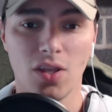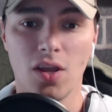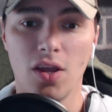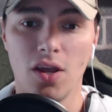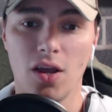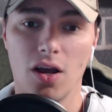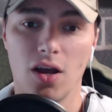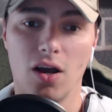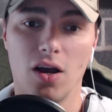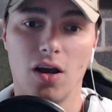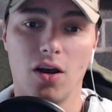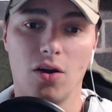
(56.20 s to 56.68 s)

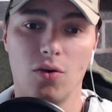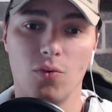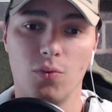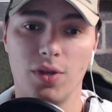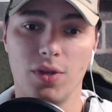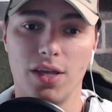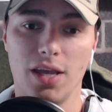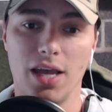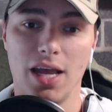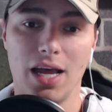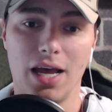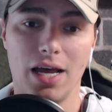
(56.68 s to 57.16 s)
Uh, we
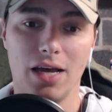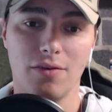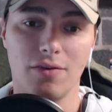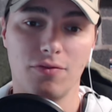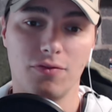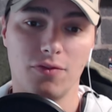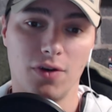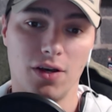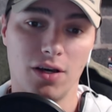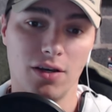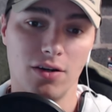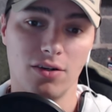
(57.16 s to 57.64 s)
have
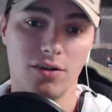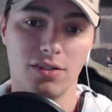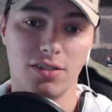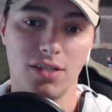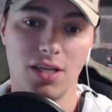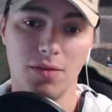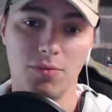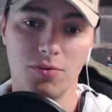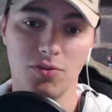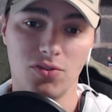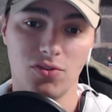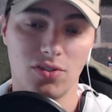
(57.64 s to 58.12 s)
on our
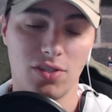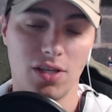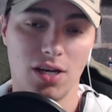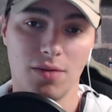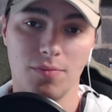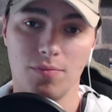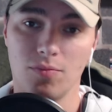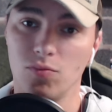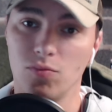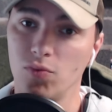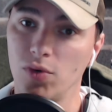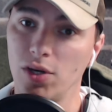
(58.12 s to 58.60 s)
table set up,
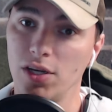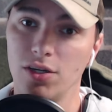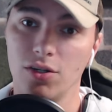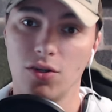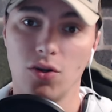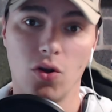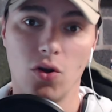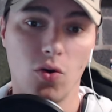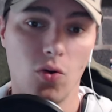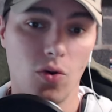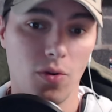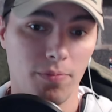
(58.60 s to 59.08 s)
ready to
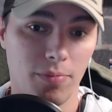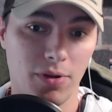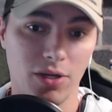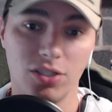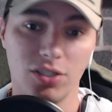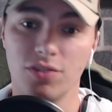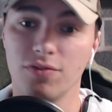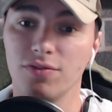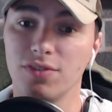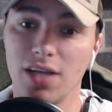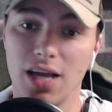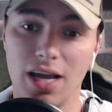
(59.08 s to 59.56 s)
go, a bunch
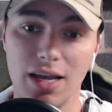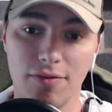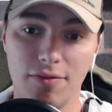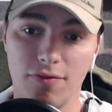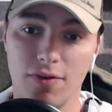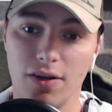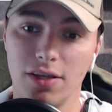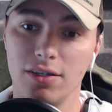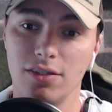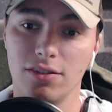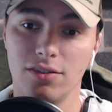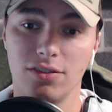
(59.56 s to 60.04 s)
of TIE
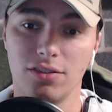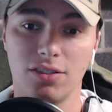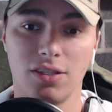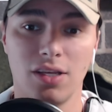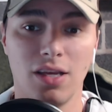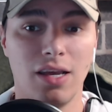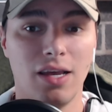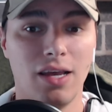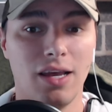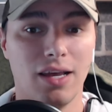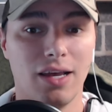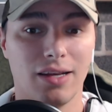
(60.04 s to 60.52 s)
Fighters,
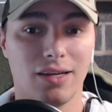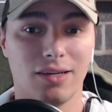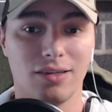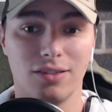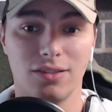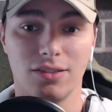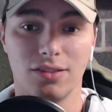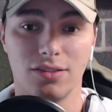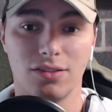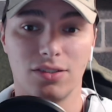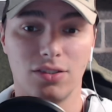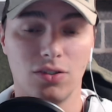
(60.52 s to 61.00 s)

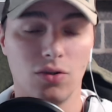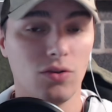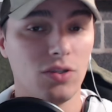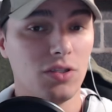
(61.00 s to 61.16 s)
because the only